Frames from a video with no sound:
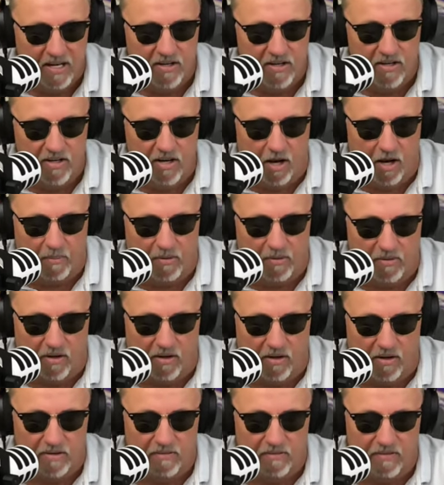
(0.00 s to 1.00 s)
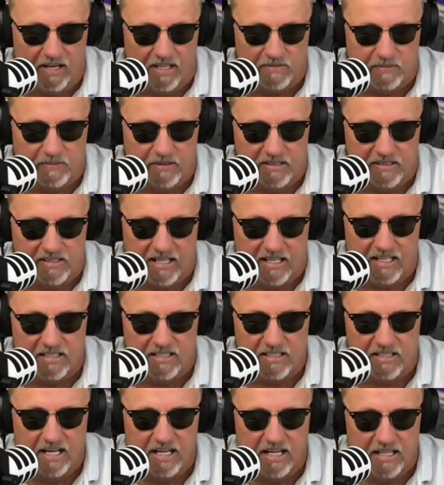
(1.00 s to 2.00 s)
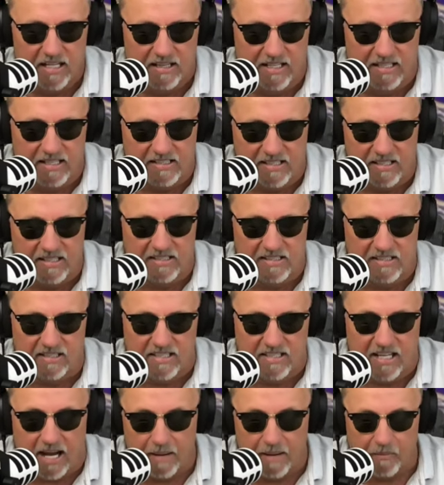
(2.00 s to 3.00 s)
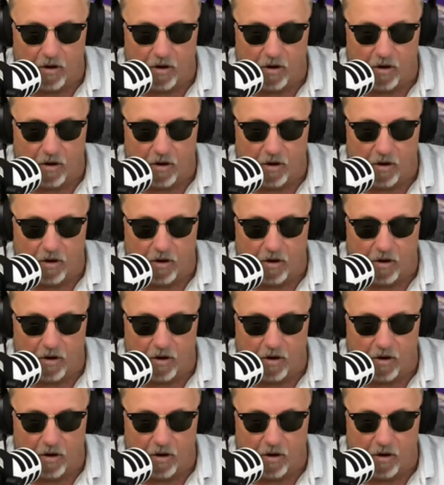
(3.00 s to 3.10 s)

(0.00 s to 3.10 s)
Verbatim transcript: Noble Gold Investment says this is the time.